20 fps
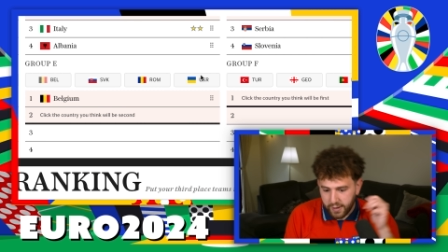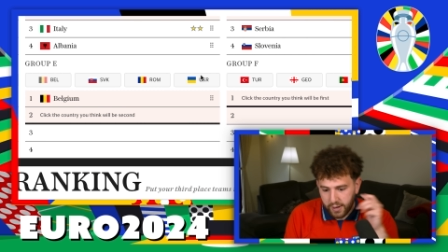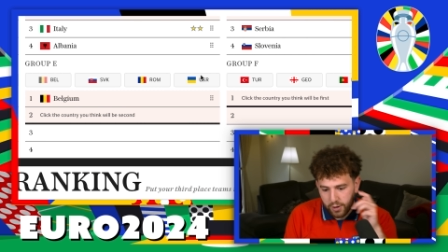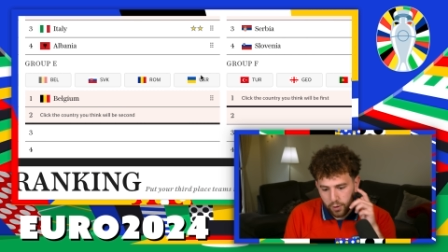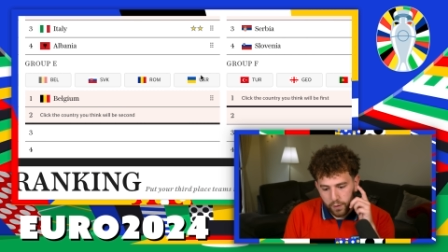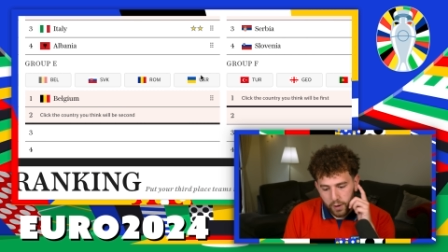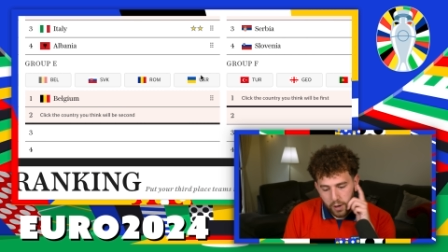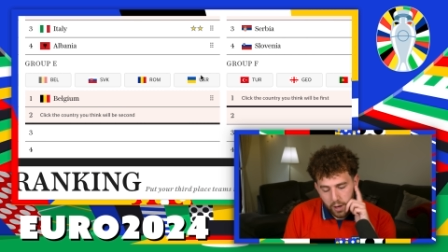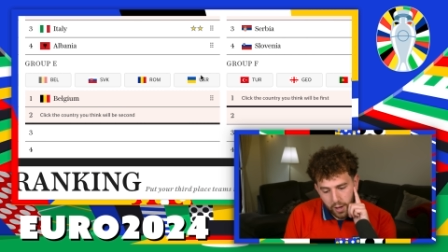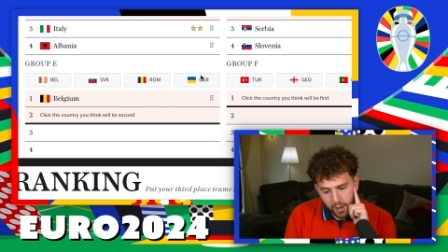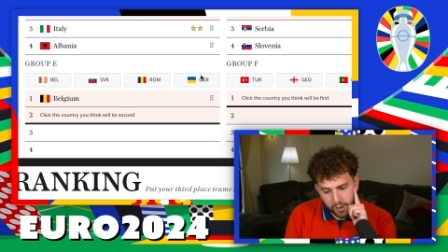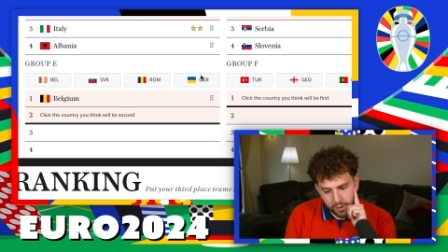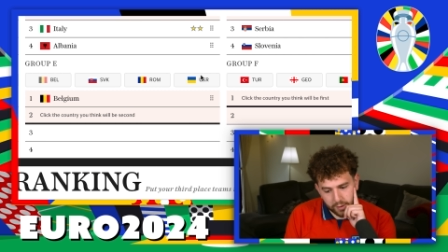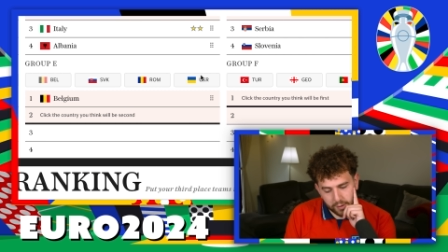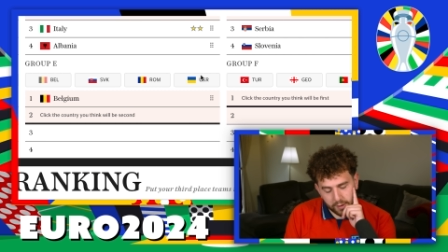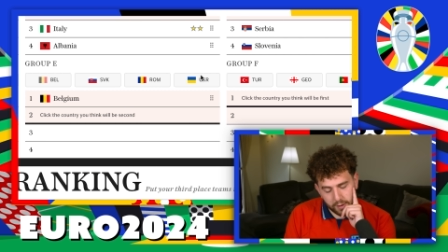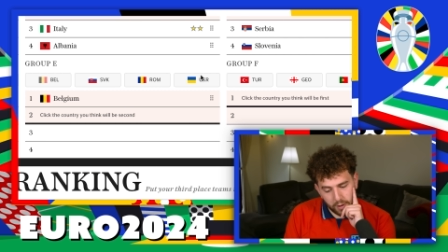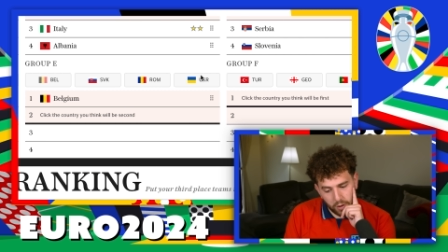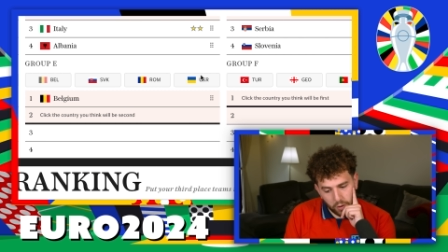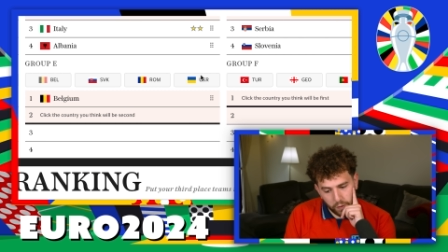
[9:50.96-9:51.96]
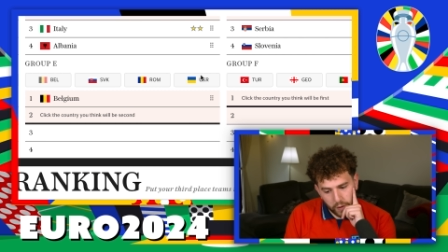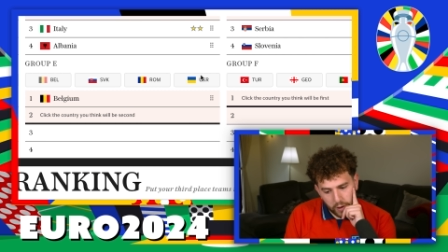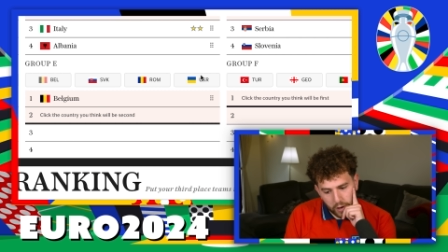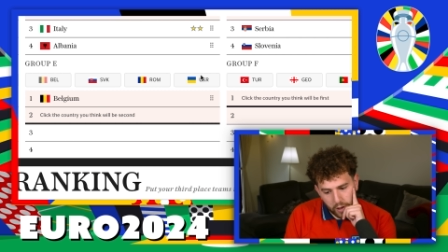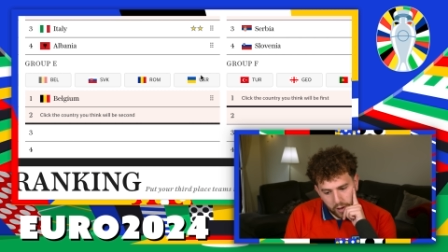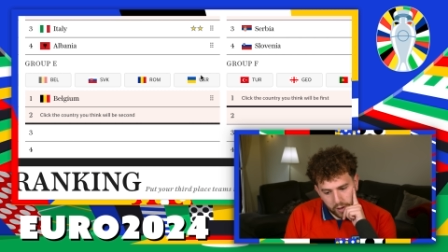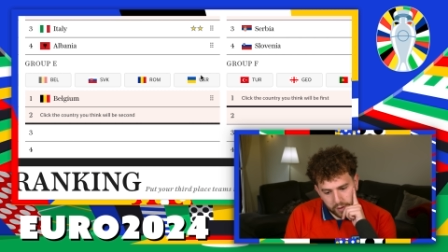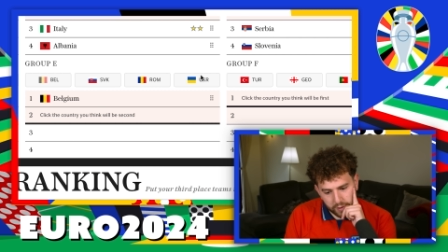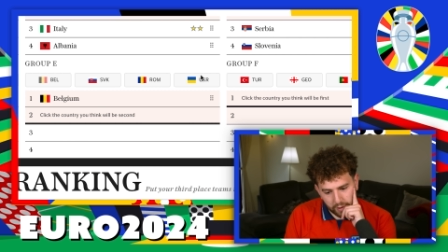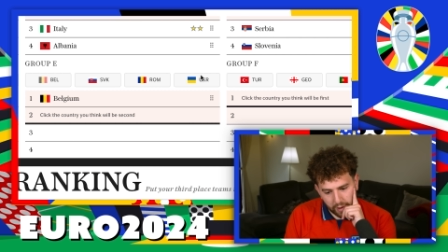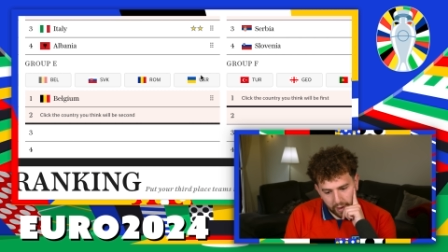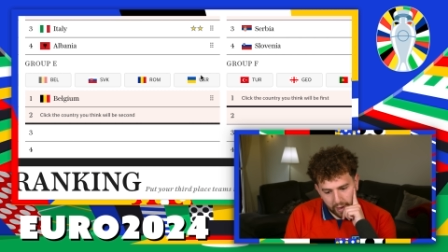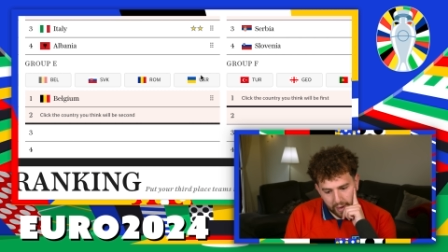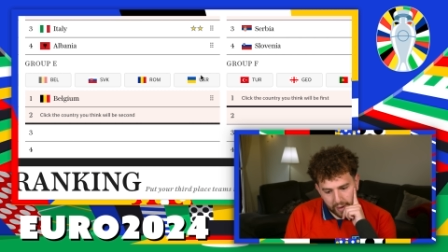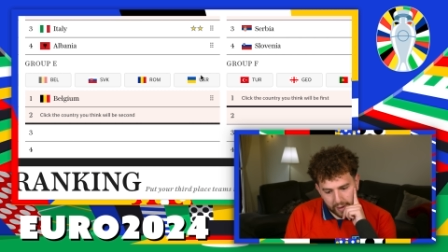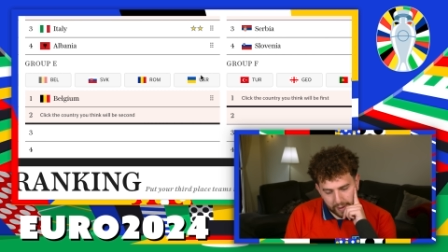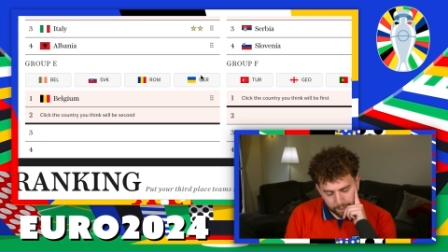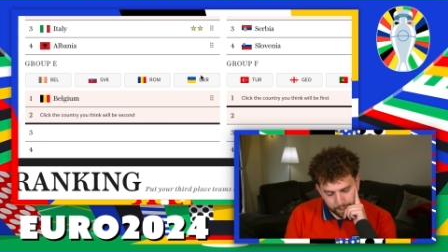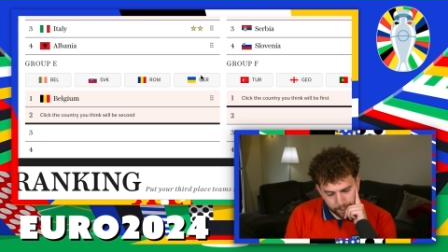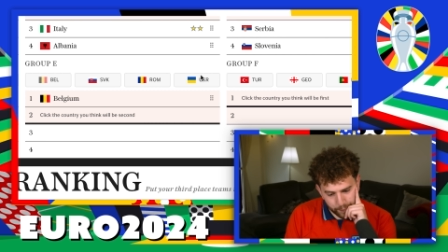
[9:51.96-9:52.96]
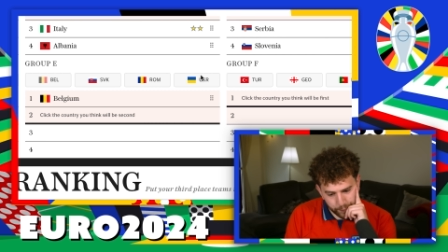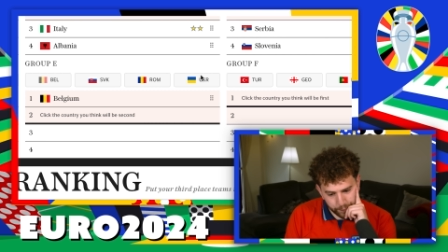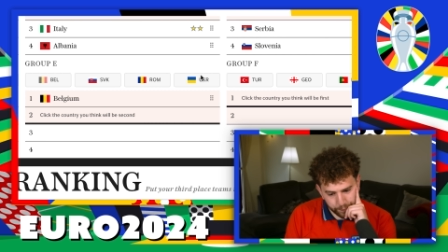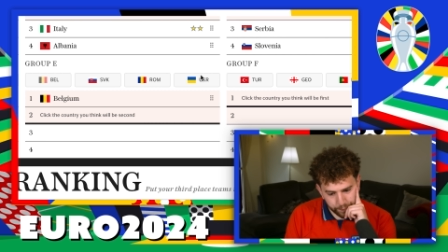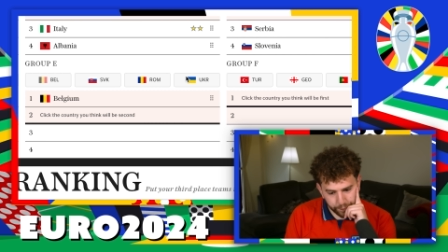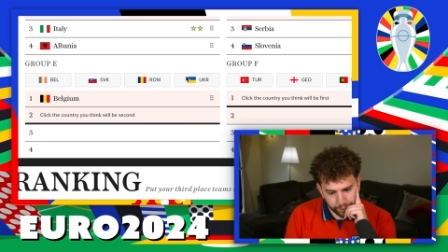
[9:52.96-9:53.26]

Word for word: did it on the last on the last game.